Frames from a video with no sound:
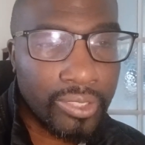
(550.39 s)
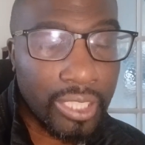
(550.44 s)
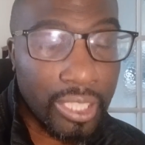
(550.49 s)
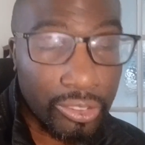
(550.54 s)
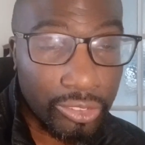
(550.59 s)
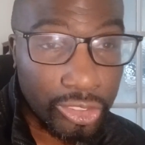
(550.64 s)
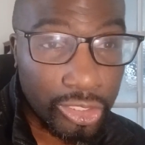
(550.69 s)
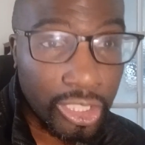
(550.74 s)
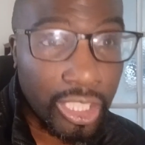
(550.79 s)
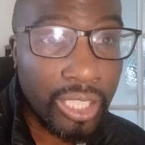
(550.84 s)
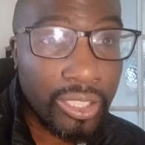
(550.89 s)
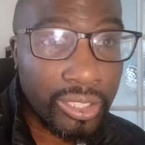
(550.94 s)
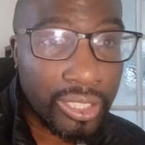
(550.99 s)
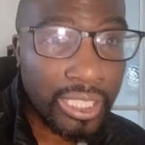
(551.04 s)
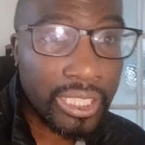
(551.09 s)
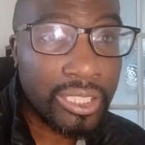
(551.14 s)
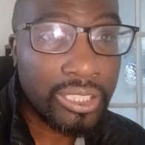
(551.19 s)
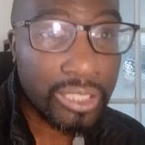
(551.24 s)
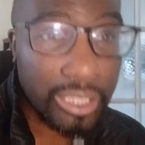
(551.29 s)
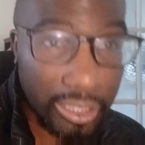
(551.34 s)
and certain
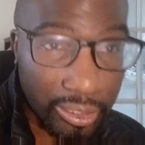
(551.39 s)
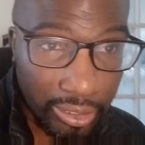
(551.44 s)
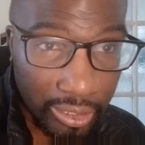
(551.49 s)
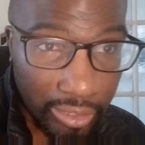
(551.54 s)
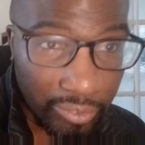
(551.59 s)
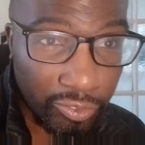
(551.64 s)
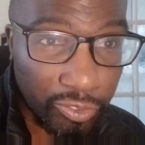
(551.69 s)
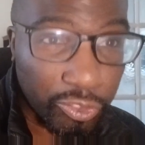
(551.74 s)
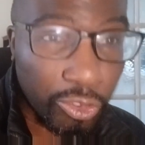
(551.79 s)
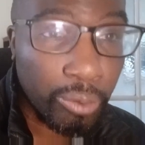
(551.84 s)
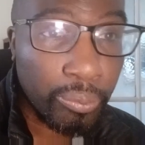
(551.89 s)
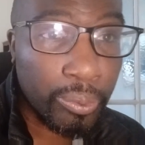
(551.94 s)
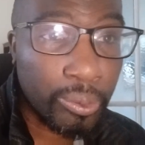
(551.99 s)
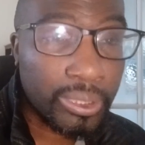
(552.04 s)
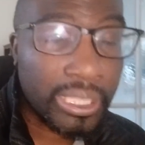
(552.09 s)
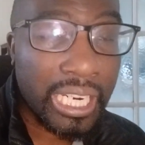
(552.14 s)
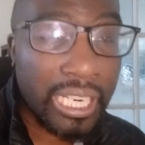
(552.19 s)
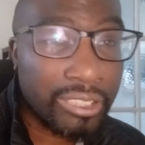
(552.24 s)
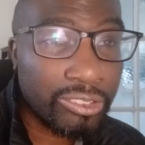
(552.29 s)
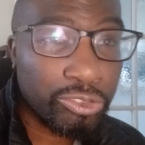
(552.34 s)
things in football
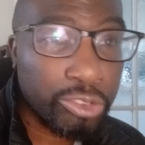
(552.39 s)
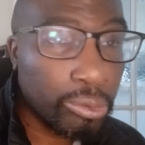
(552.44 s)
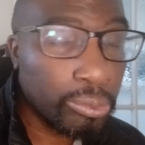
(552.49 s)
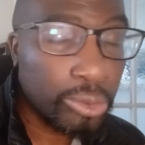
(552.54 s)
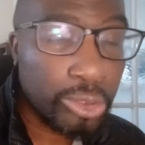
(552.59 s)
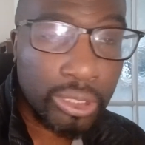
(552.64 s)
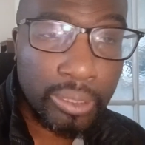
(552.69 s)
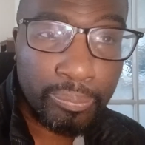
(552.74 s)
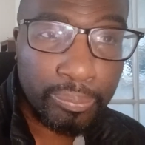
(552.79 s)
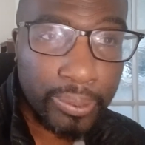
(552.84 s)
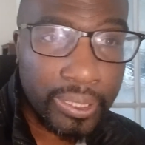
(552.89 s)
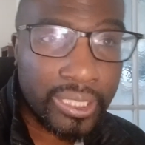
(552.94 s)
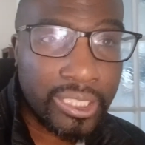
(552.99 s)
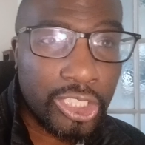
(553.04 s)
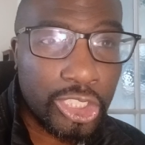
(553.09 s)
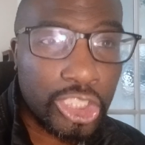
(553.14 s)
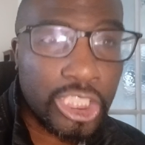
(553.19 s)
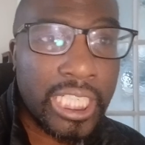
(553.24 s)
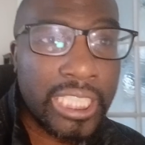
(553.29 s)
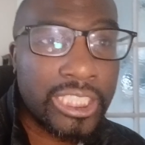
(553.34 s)
now, and football's completely
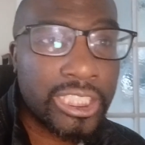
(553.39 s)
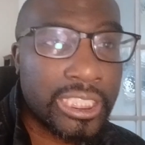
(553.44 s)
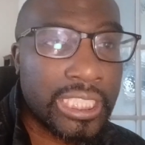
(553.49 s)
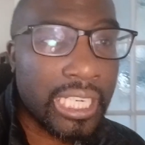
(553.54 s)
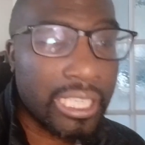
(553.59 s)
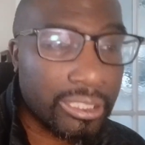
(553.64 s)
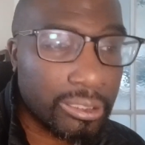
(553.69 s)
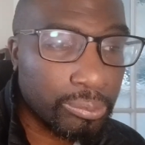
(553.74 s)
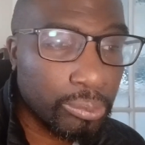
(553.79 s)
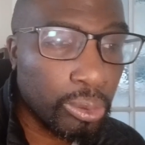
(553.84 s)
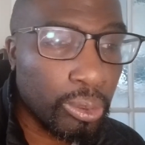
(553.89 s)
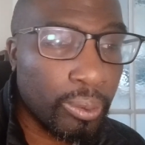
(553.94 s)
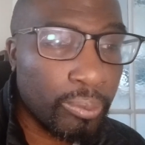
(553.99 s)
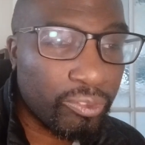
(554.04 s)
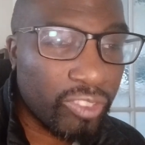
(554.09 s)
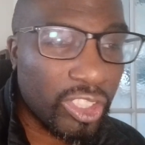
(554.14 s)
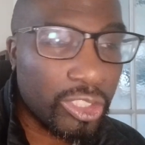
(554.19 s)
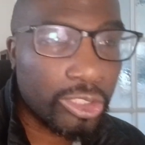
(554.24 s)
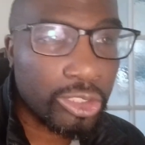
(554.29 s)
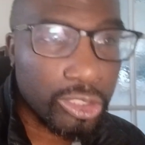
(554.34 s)
changed now, it's more
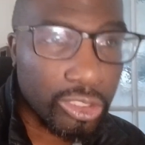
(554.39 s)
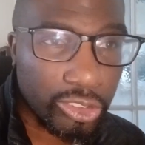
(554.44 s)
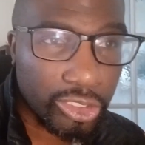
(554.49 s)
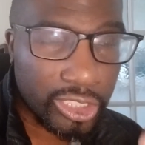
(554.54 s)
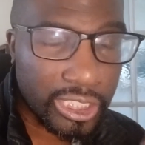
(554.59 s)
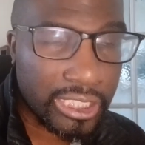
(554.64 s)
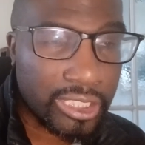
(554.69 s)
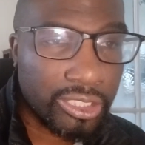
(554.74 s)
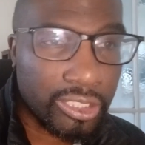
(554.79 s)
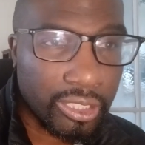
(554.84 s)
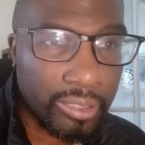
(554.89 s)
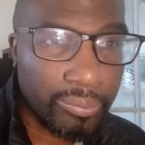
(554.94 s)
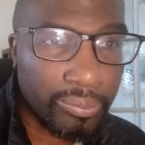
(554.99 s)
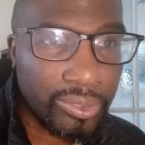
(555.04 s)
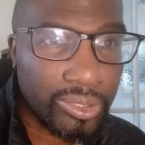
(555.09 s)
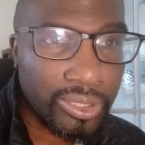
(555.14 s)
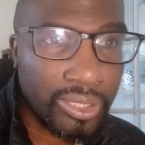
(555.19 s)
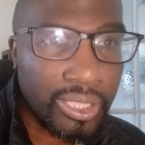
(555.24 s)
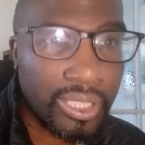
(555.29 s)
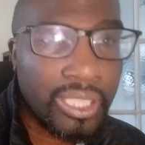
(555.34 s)
focused on
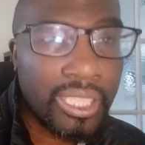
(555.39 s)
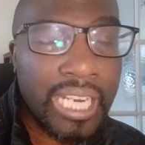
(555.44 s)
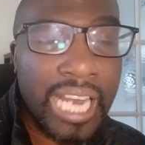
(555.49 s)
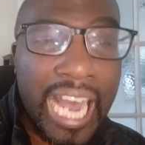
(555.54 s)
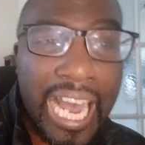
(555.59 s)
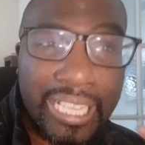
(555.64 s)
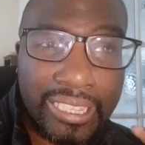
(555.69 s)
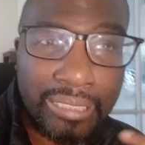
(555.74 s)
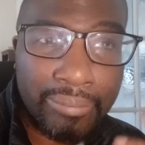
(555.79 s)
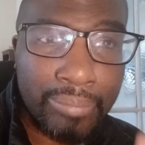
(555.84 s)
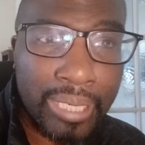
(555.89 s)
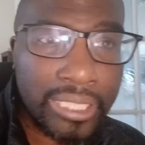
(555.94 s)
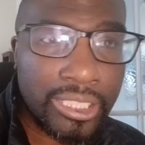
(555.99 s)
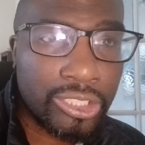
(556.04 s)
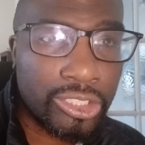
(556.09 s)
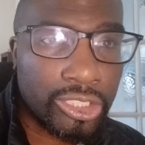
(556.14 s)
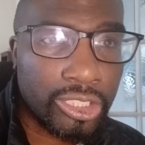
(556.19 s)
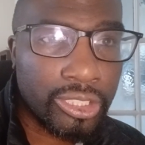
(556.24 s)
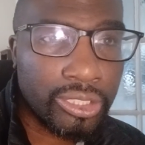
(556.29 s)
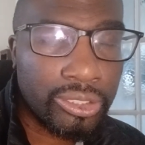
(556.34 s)
systems and the
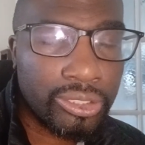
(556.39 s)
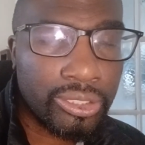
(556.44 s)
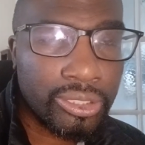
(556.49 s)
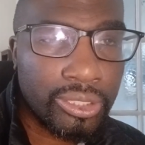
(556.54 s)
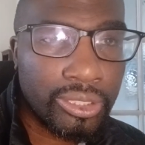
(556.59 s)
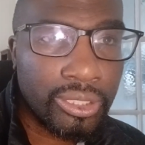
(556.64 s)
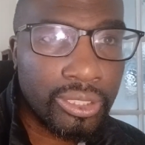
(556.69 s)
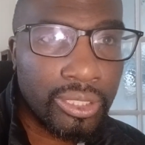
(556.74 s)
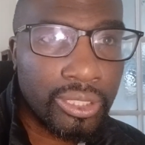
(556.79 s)
managers.